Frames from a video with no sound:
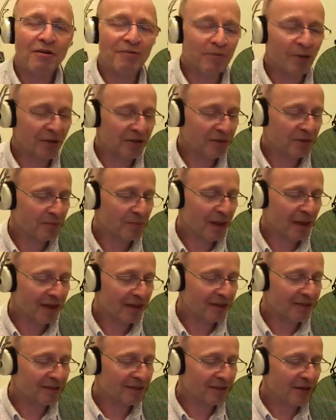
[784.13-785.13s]
of Bull and
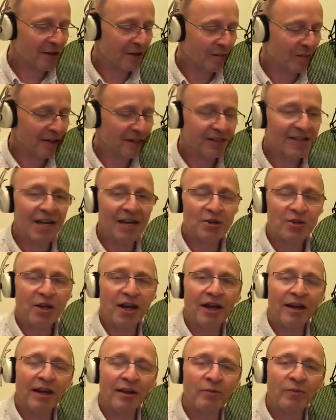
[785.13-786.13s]
Specs, we
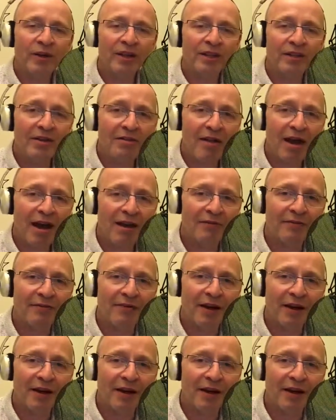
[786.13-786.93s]
sashay, and we do have